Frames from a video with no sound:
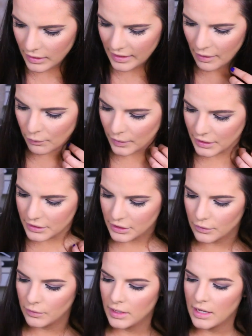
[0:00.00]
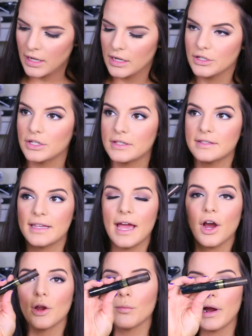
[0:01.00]
Now what we're going to do is just
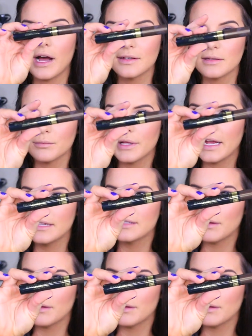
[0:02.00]
set our brows in place.